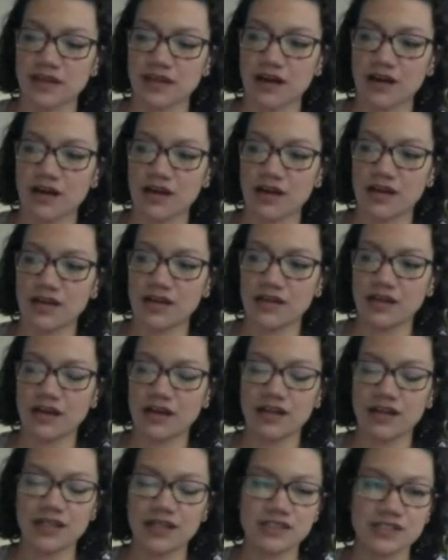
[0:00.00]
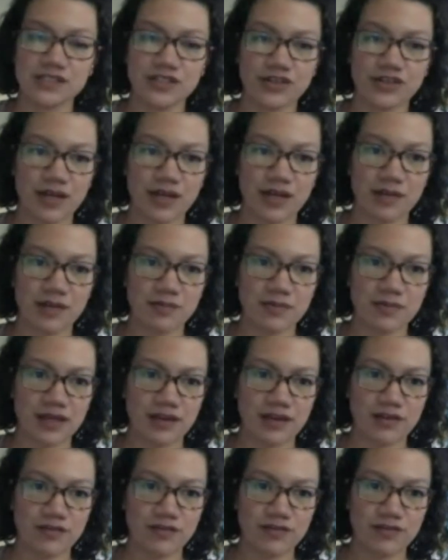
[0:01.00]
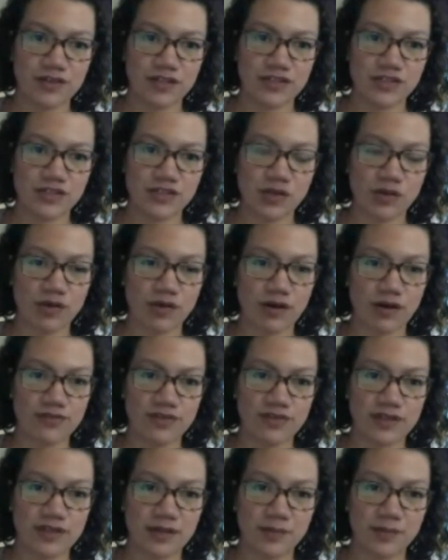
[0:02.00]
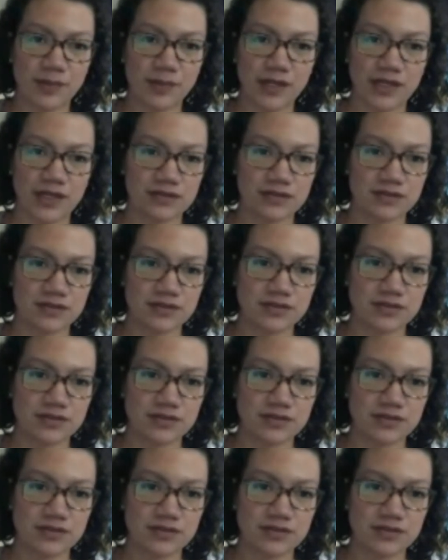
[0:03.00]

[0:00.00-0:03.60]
Instagram, every so often I paint